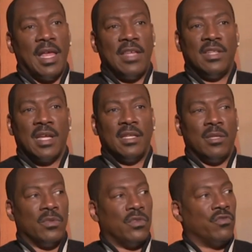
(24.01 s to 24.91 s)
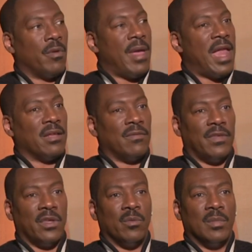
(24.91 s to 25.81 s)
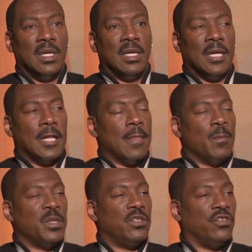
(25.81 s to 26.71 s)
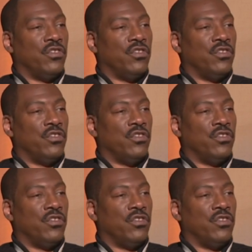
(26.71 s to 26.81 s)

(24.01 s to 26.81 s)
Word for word: The last thing I did was a dramatic film, uh, Mr.